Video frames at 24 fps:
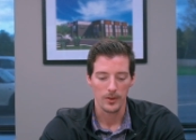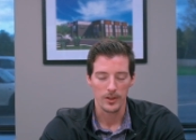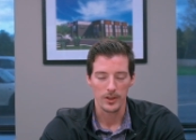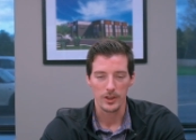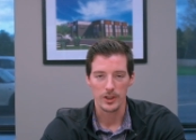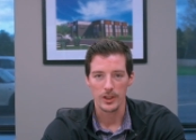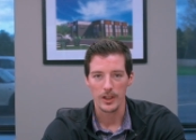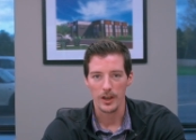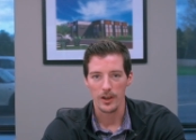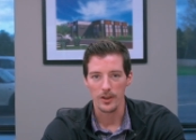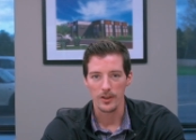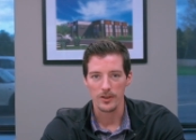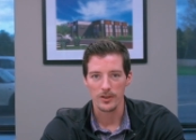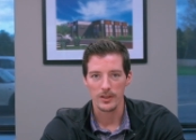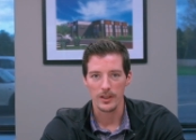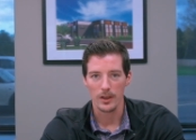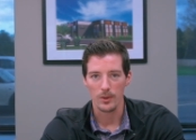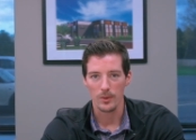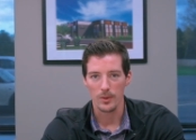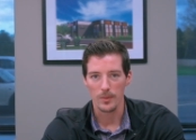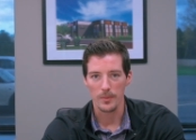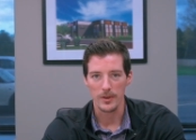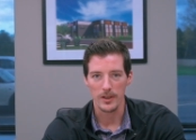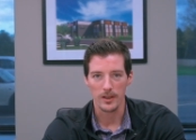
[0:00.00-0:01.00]
shares
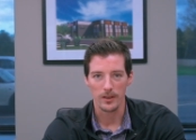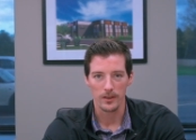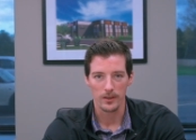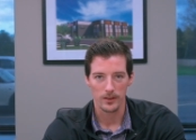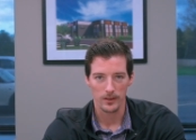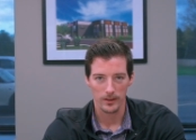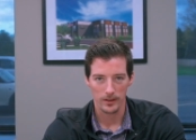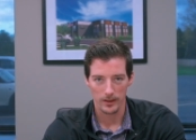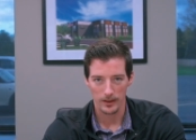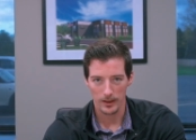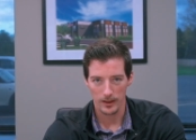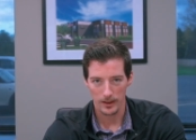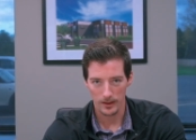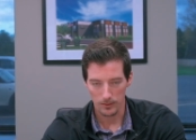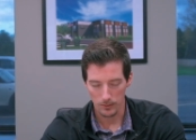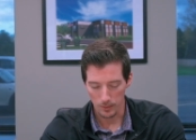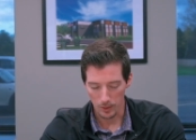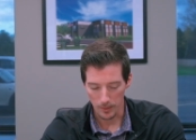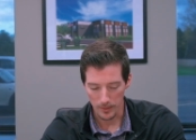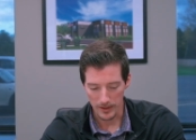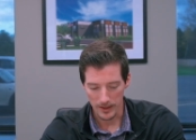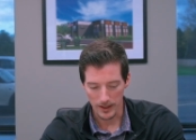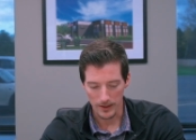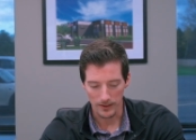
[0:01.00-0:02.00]
that we'll
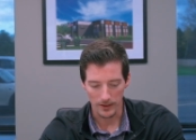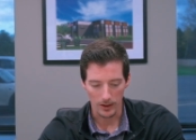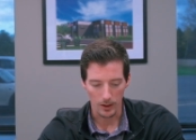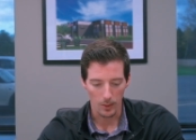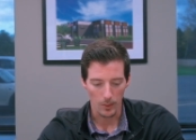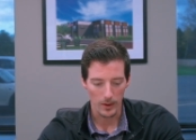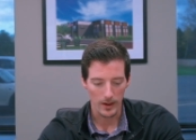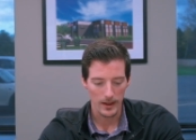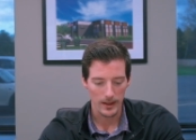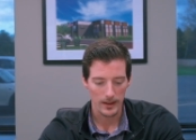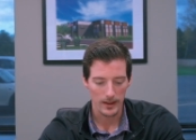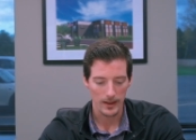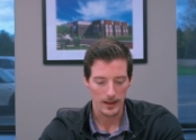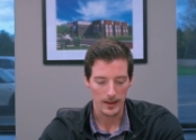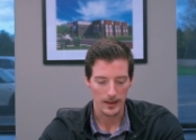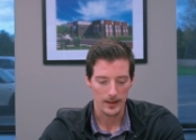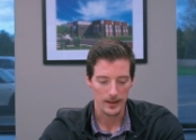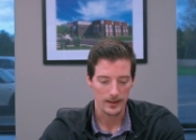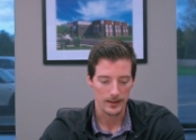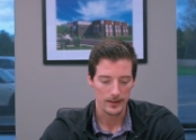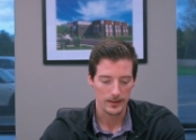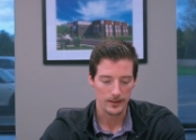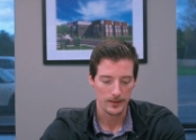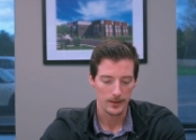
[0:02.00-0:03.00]
be giving away,
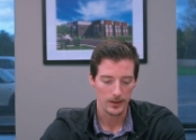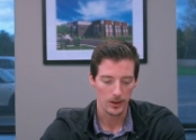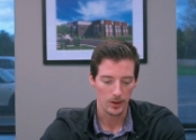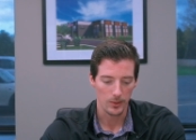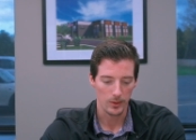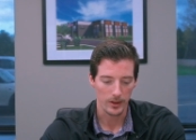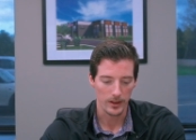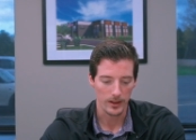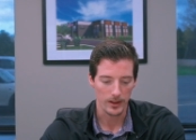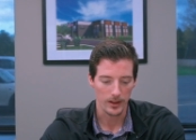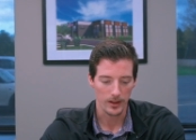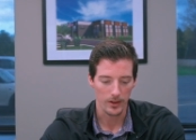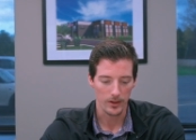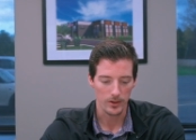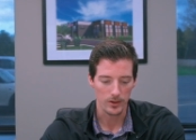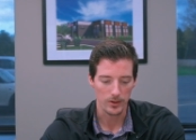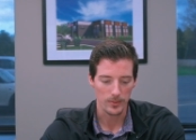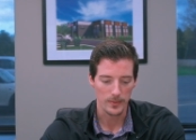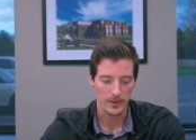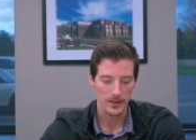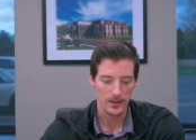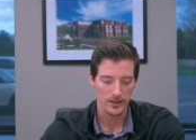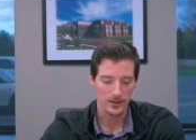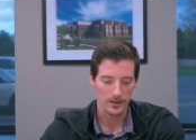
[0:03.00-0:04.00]
and we're getting all those
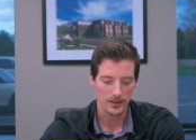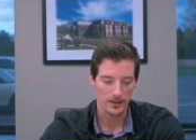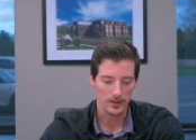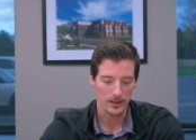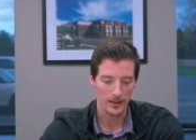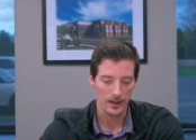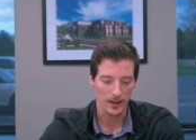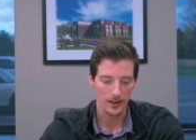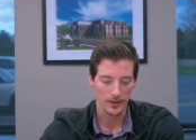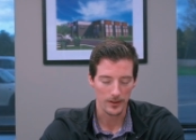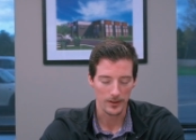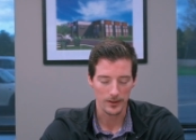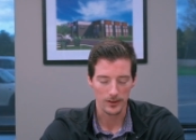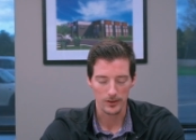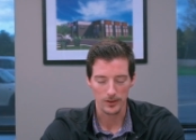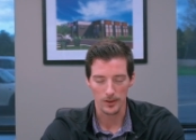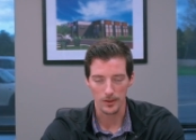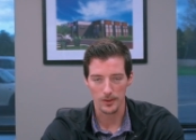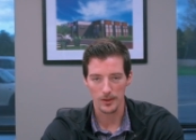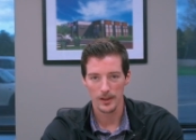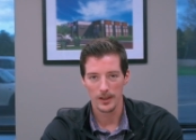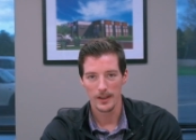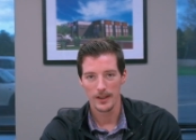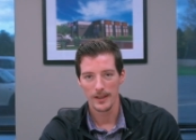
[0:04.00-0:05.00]
pieces together.
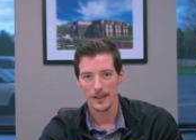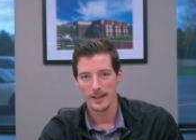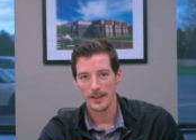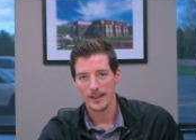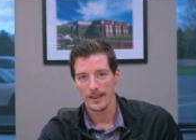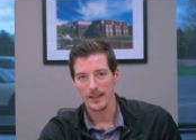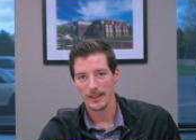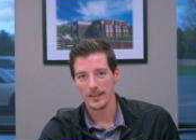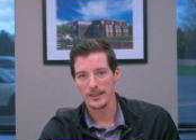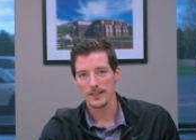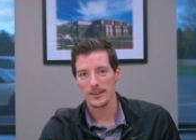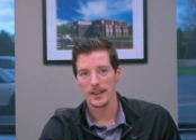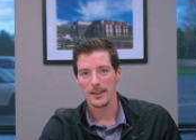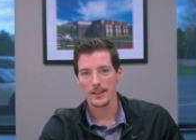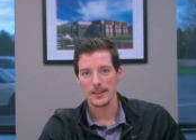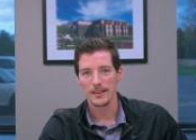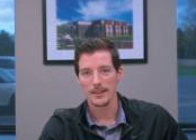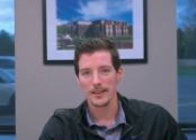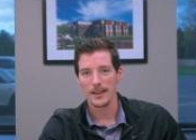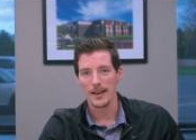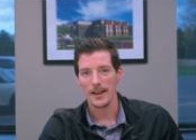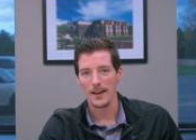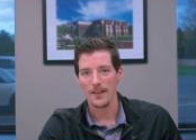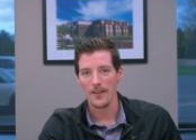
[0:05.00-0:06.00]
So
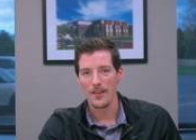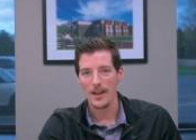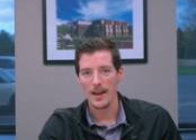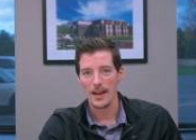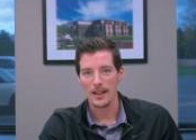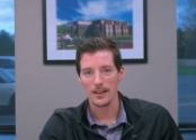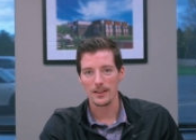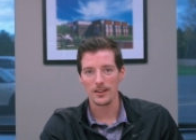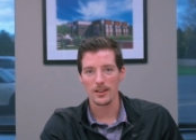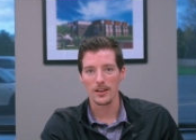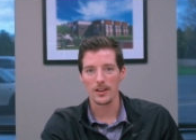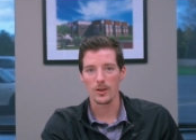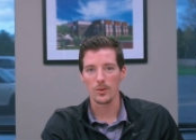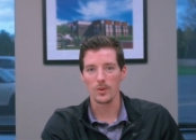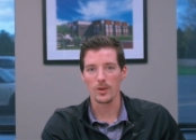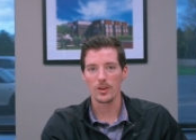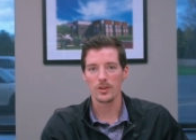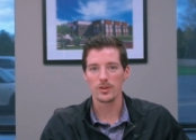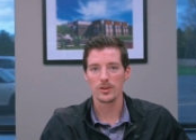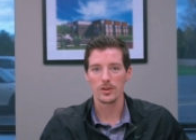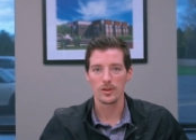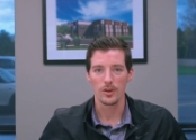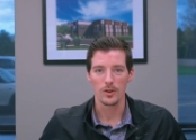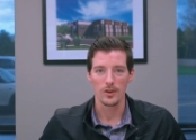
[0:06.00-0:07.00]
excited to have that done. We're
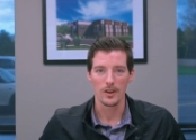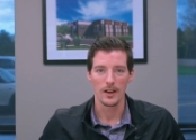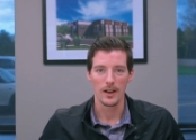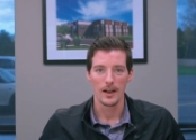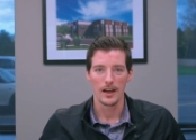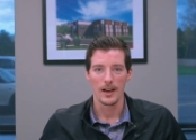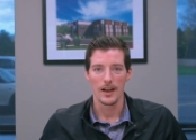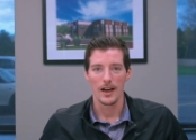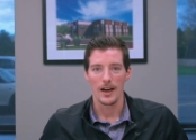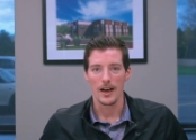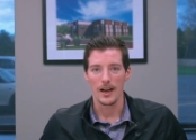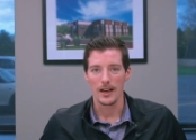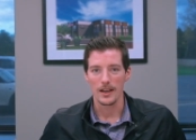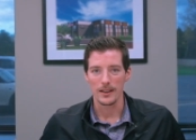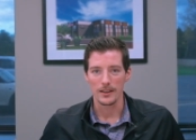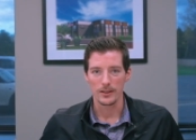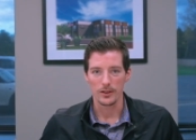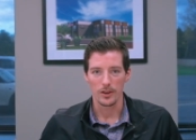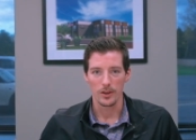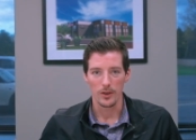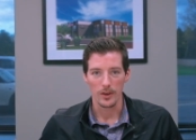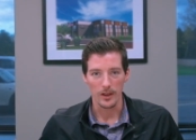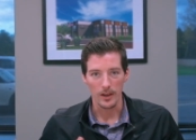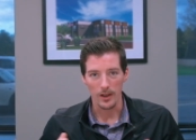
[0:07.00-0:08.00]
also,
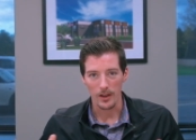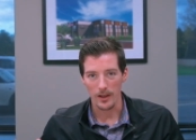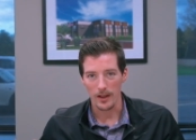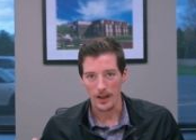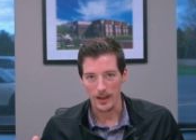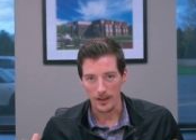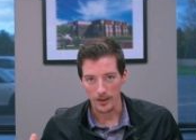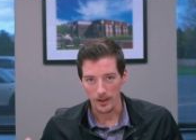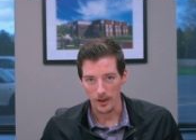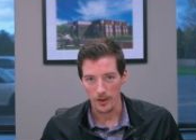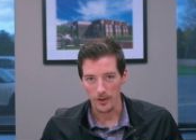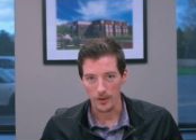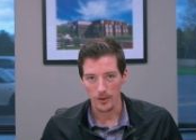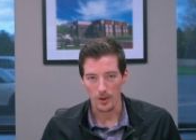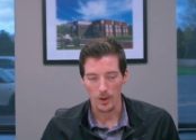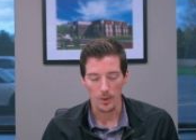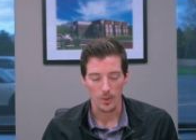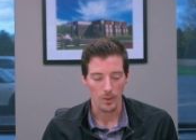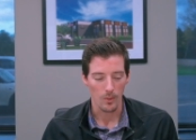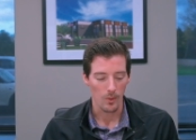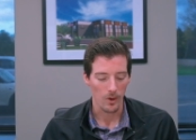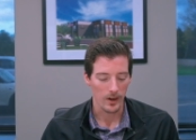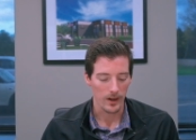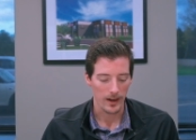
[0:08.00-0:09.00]
on another note,
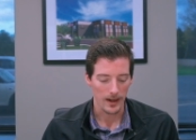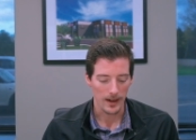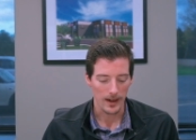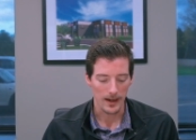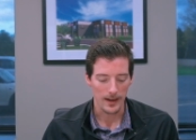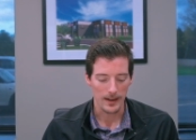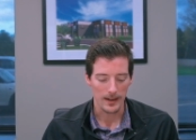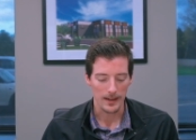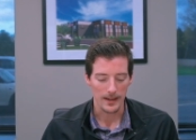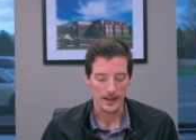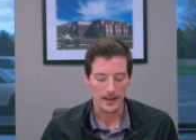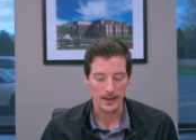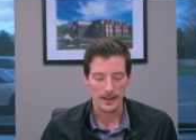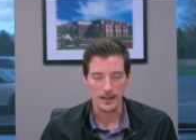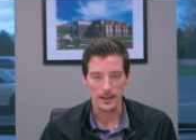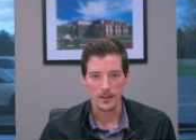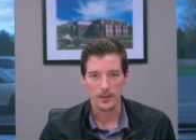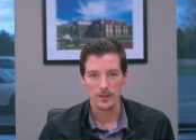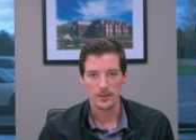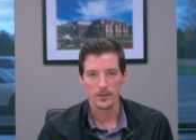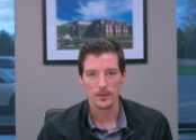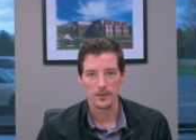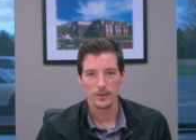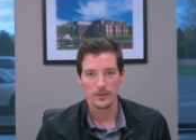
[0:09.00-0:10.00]
we're working on
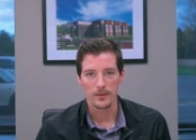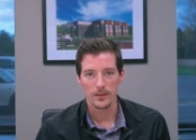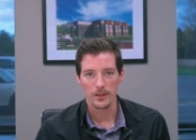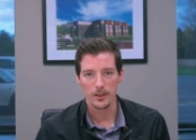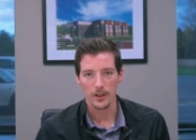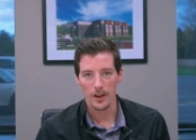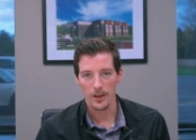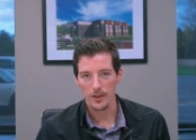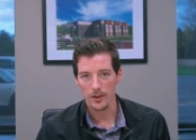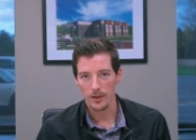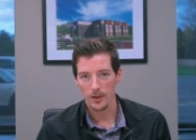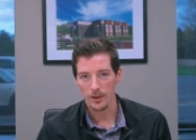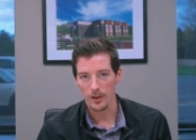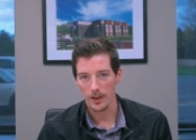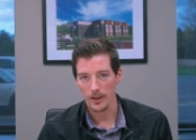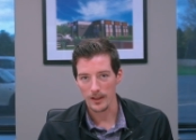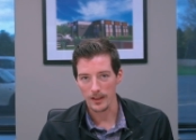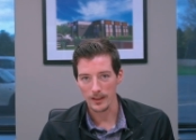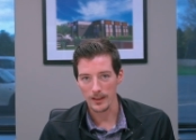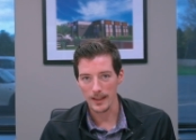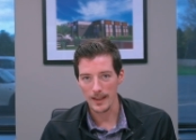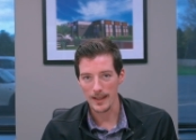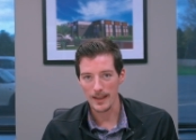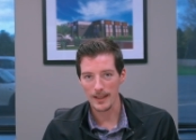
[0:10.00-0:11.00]
another
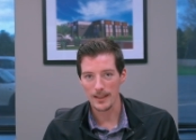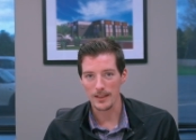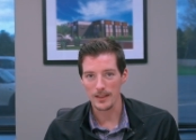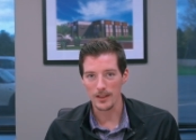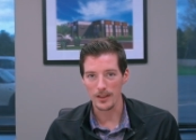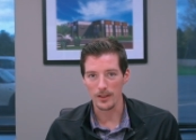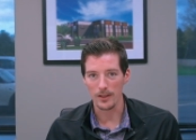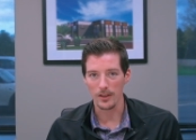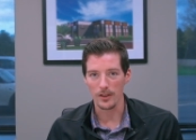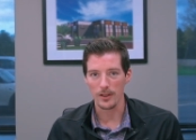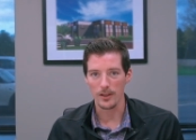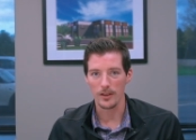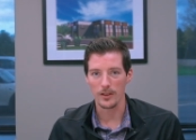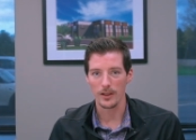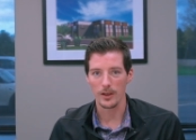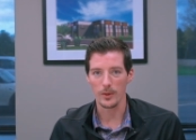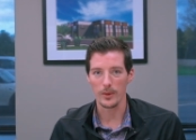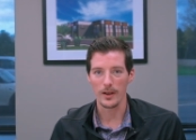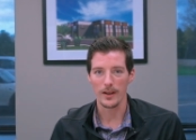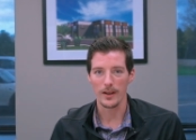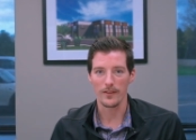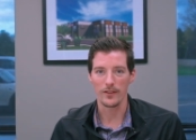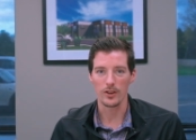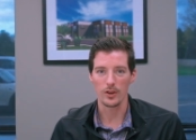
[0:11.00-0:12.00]
land deal that
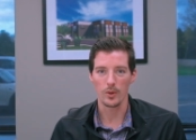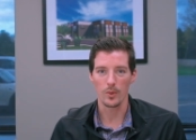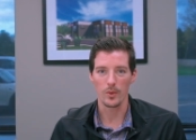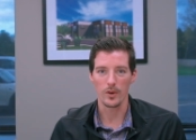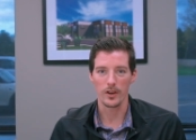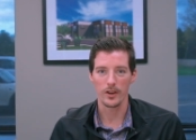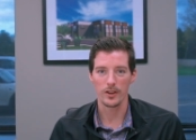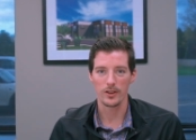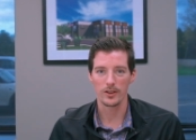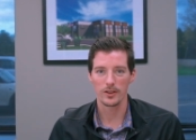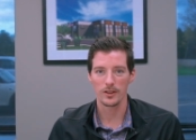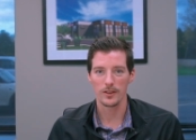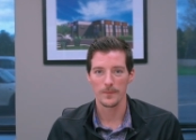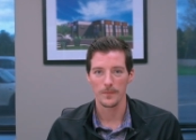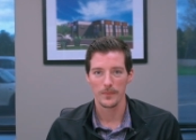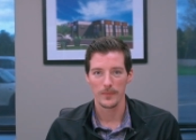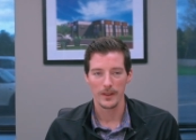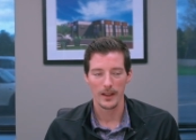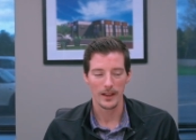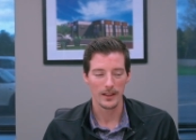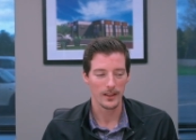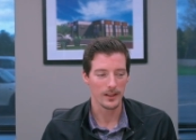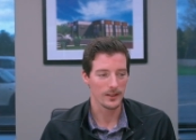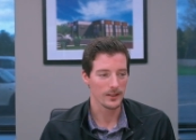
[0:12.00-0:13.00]
we have in the works.
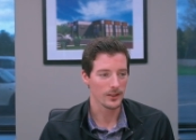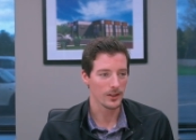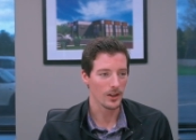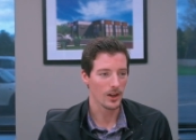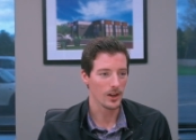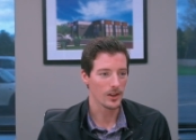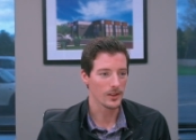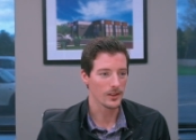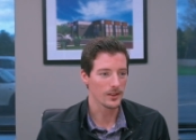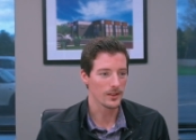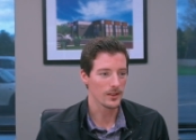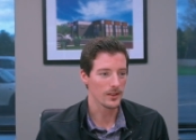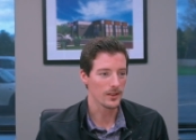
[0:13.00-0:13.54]
I like to call it